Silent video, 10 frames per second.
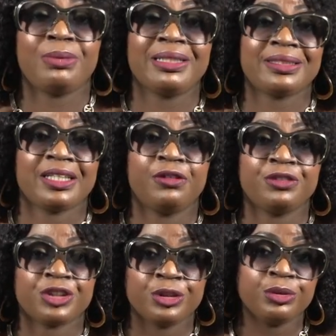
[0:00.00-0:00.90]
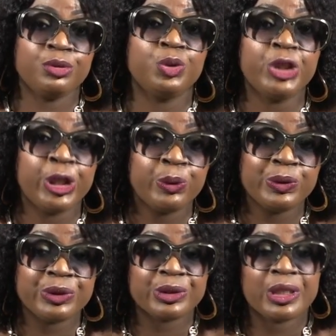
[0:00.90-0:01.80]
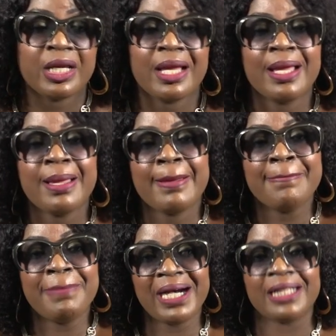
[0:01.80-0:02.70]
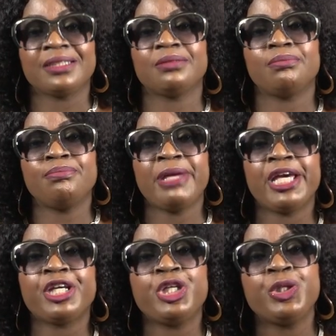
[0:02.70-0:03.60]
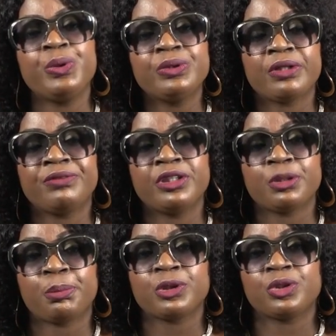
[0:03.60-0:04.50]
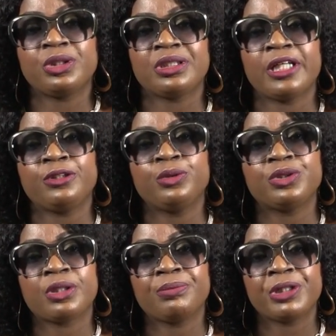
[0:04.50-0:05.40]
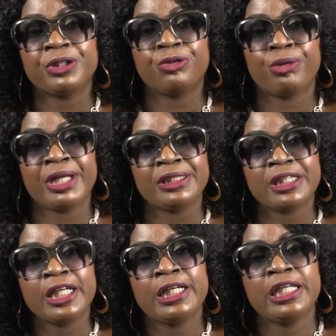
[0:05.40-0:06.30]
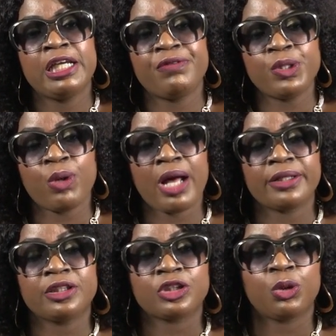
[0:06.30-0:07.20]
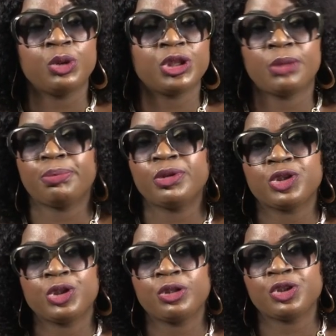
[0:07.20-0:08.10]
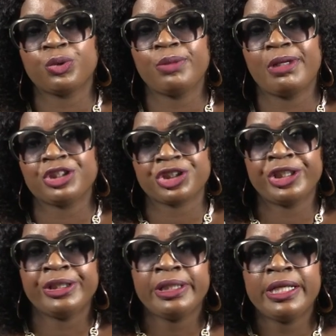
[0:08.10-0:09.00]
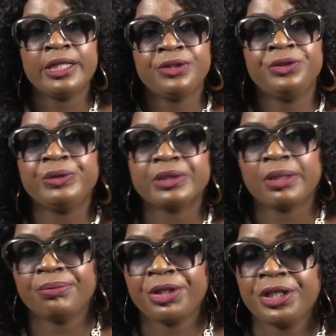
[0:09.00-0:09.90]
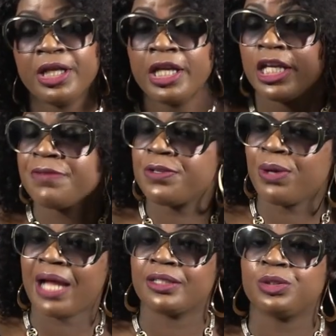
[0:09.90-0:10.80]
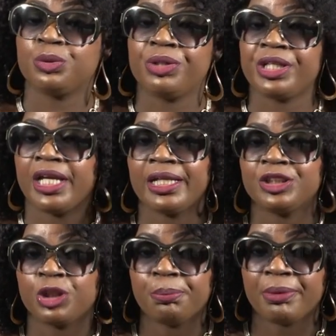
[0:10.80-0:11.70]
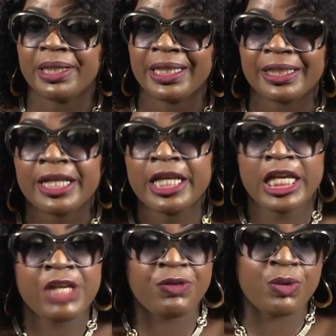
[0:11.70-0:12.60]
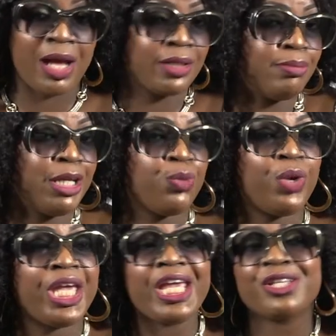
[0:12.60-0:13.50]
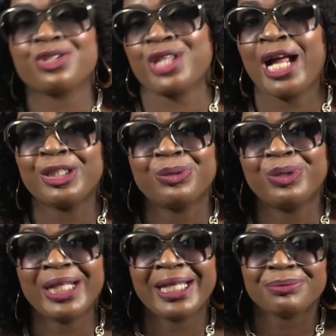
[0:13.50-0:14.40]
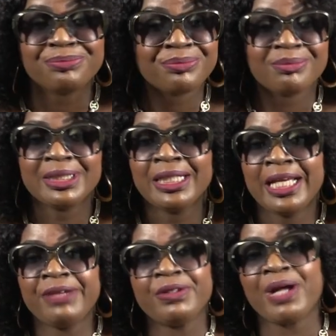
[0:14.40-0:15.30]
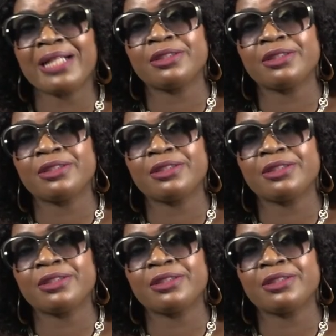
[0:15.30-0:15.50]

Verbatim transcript: myself soon. Who knows? But make use of this opportunity and do something great. If you know how to sew, jump onto your sewing machine. Do something. If you know how to do hair, jump on it. If you know how to make wigs, start doing it. If you know how